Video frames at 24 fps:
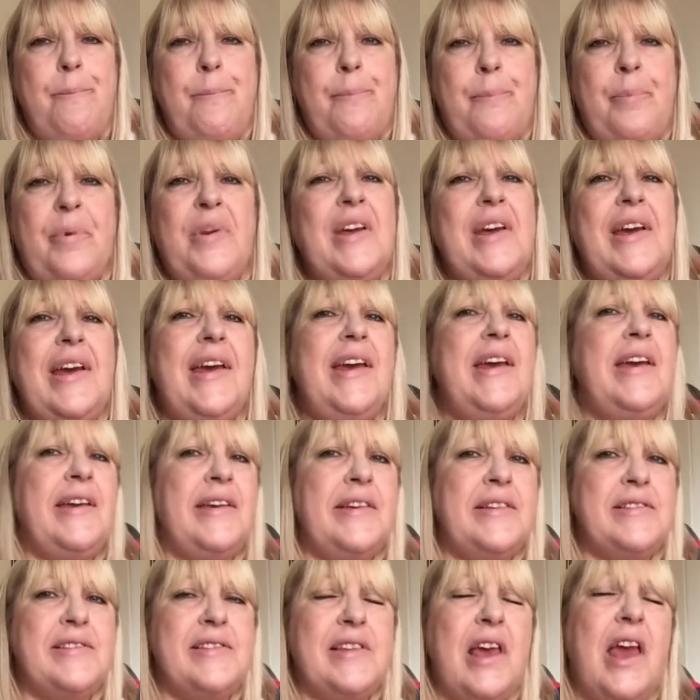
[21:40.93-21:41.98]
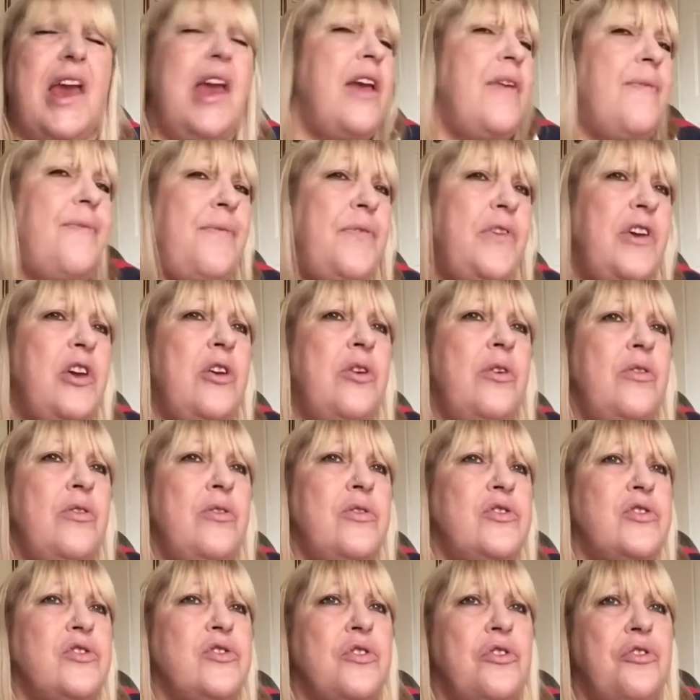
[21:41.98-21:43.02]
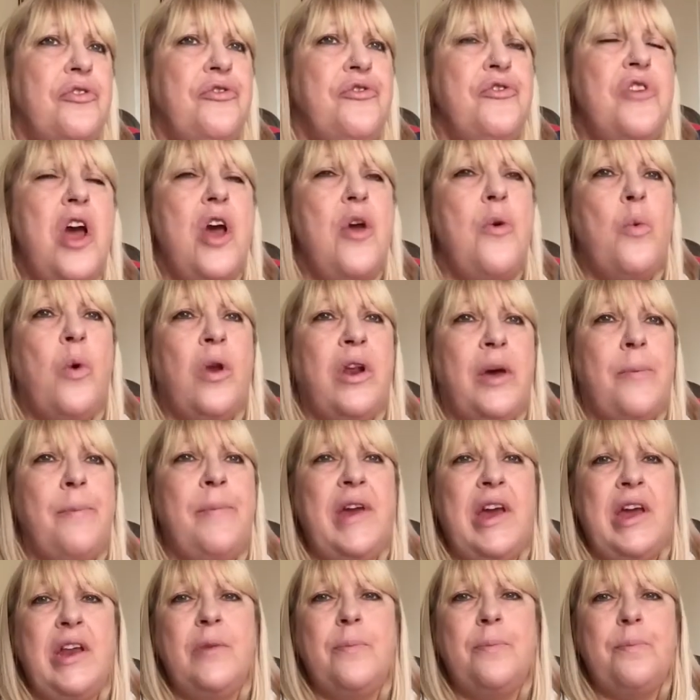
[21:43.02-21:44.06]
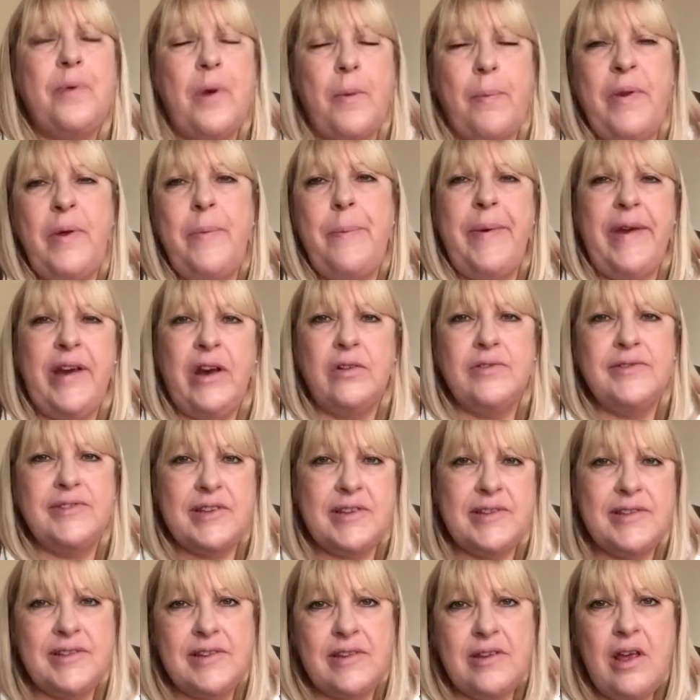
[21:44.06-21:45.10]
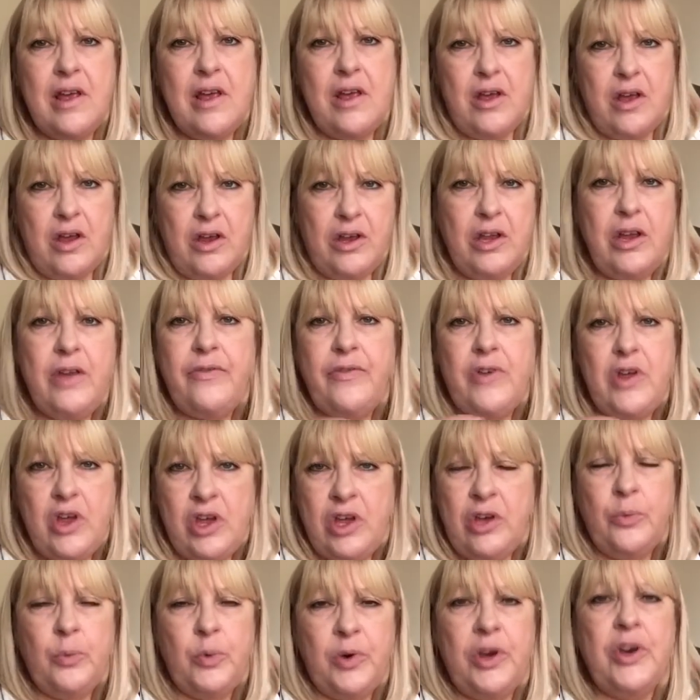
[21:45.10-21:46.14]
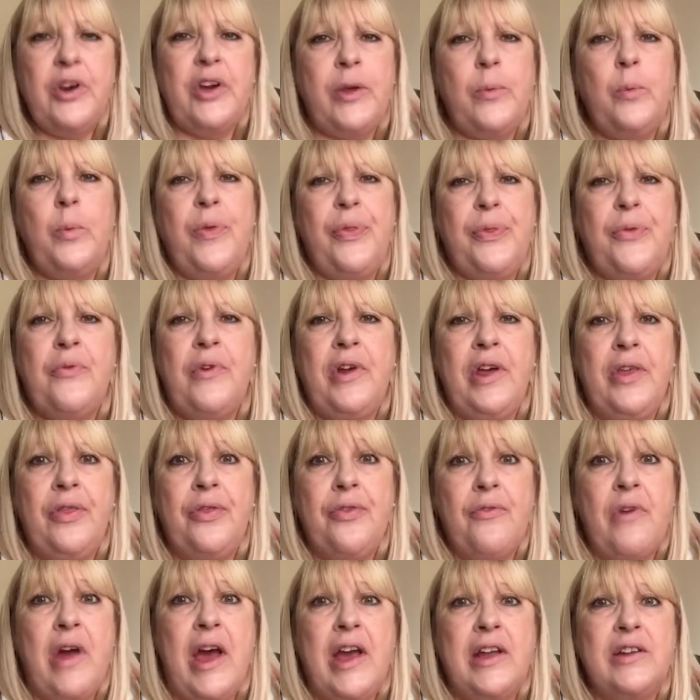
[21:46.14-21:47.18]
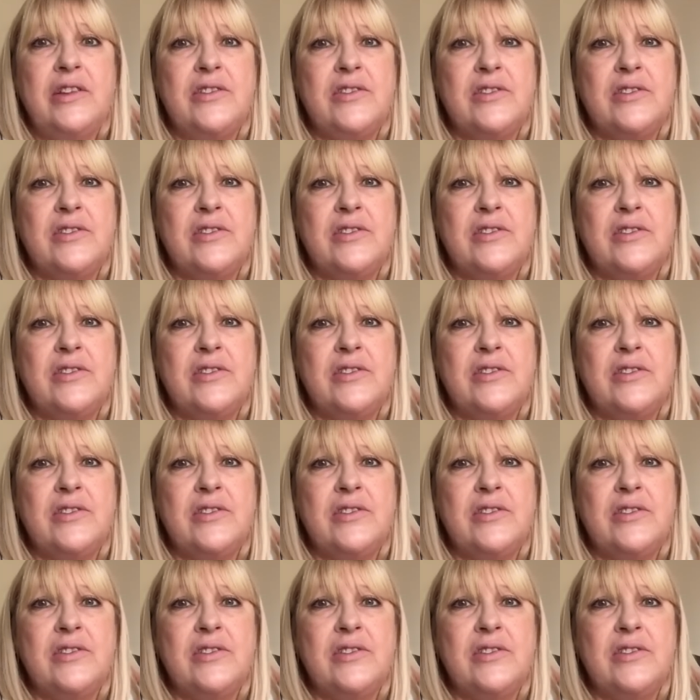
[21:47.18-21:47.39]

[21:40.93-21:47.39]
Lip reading: but it is, if you sort of know what I mean, probably because you're working with 3 threads.